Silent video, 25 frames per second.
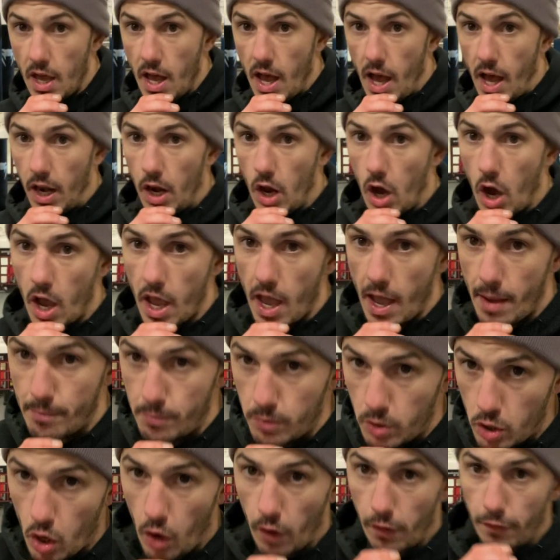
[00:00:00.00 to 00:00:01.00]
and I
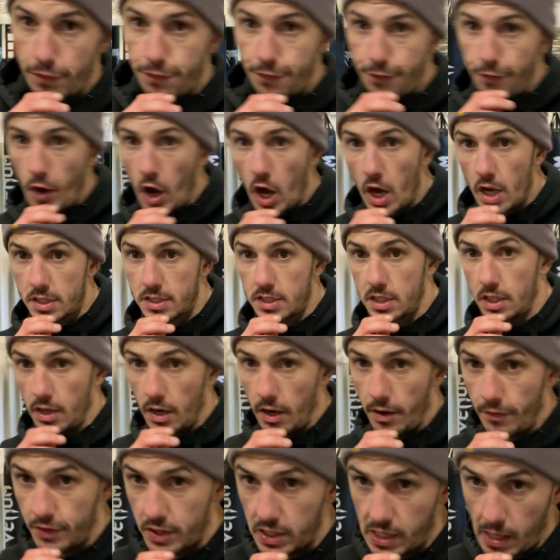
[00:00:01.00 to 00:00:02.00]
am not fast
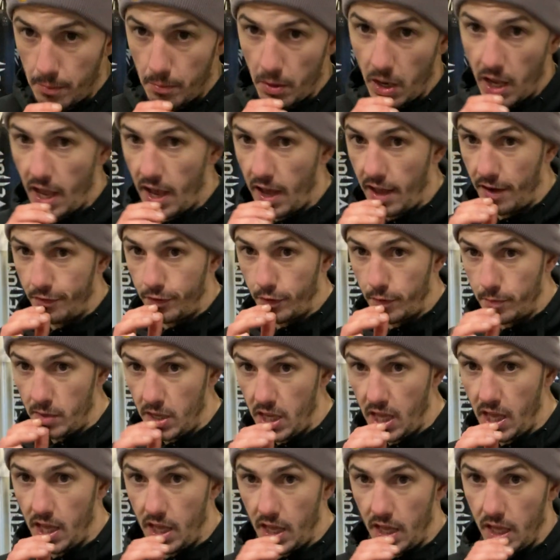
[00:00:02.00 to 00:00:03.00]
enough to get my hand from
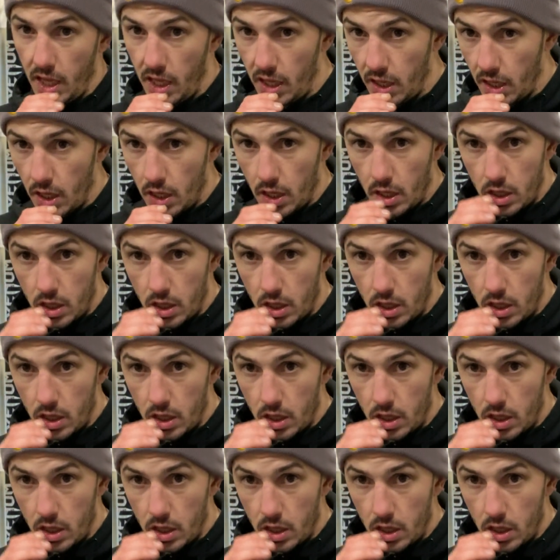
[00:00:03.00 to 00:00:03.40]
here